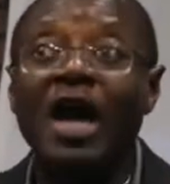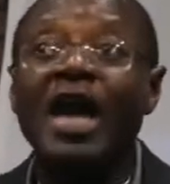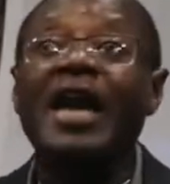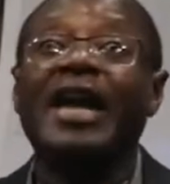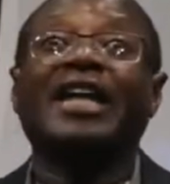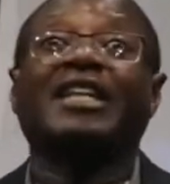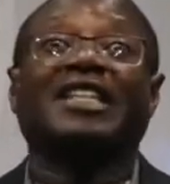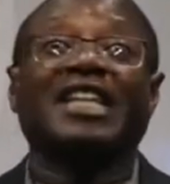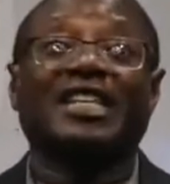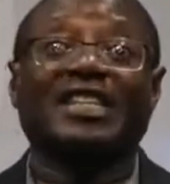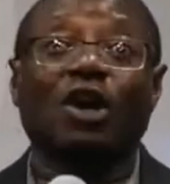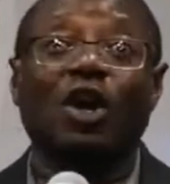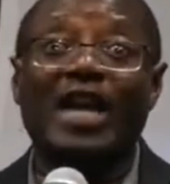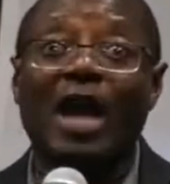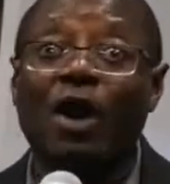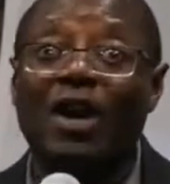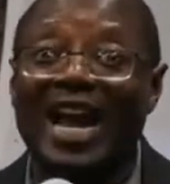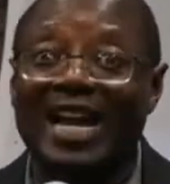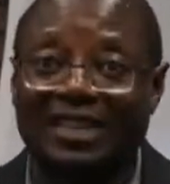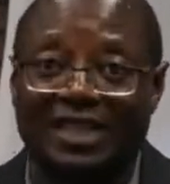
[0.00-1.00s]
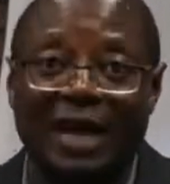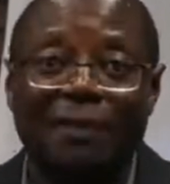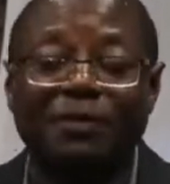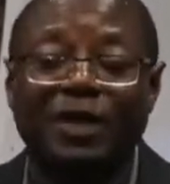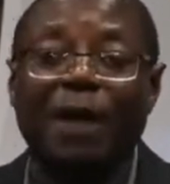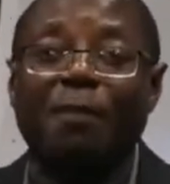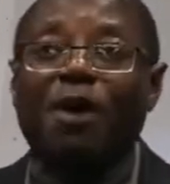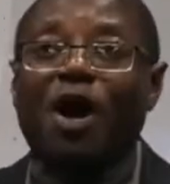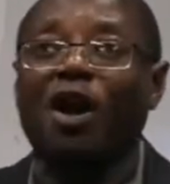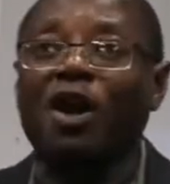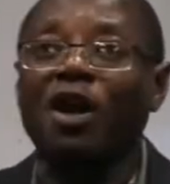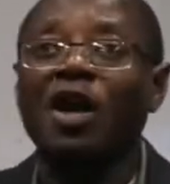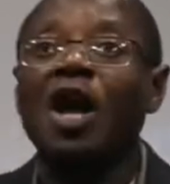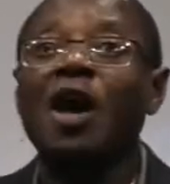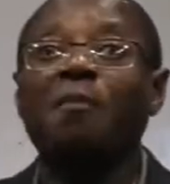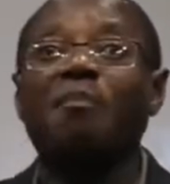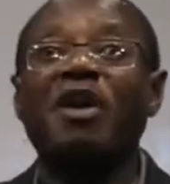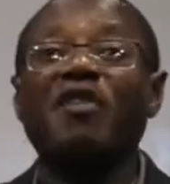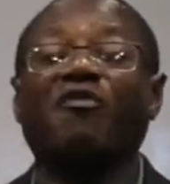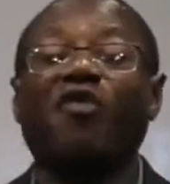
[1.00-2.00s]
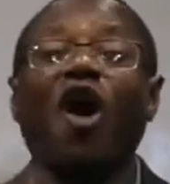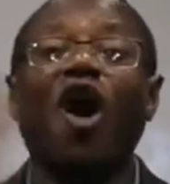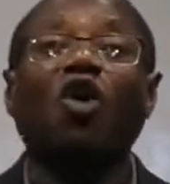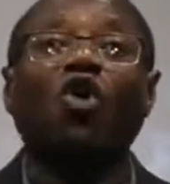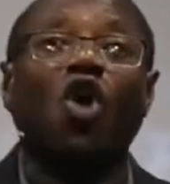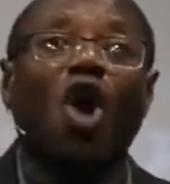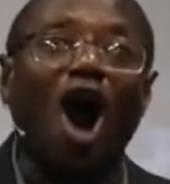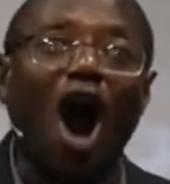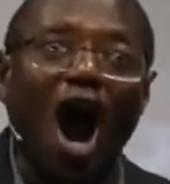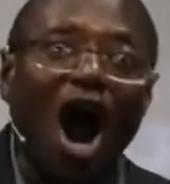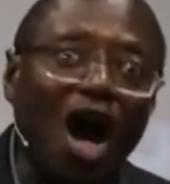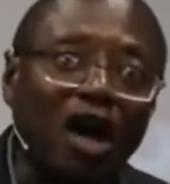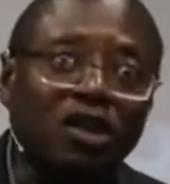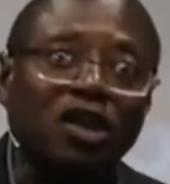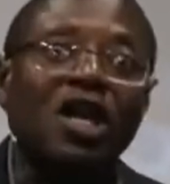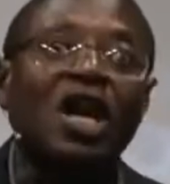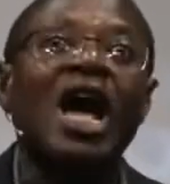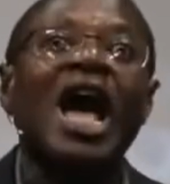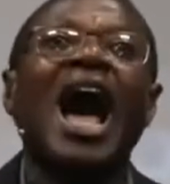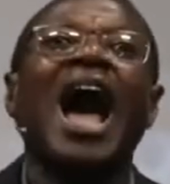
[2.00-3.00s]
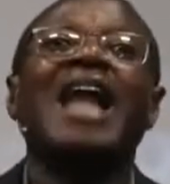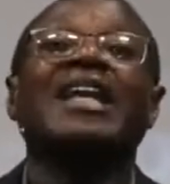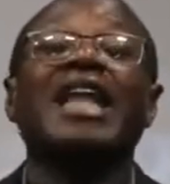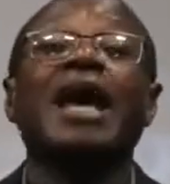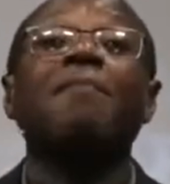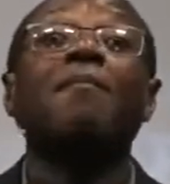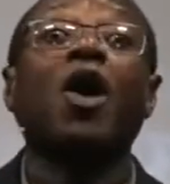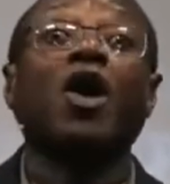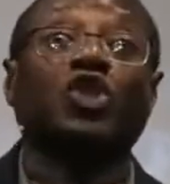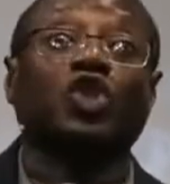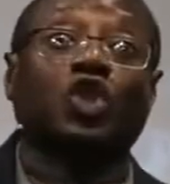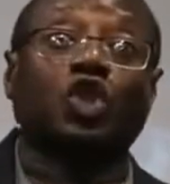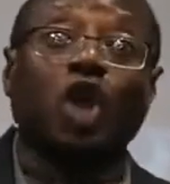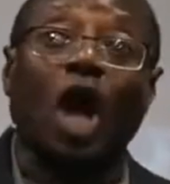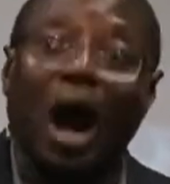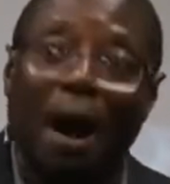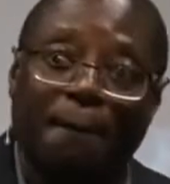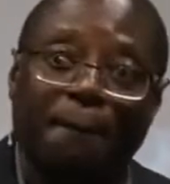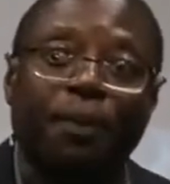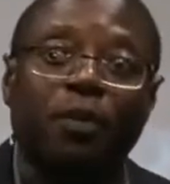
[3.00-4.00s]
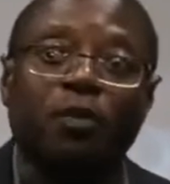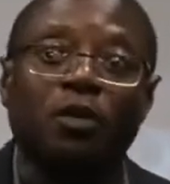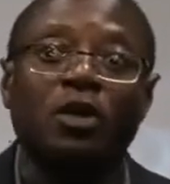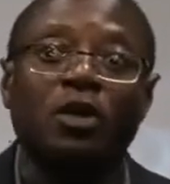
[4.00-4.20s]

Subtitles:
It is unacceptable before God, and they must stop.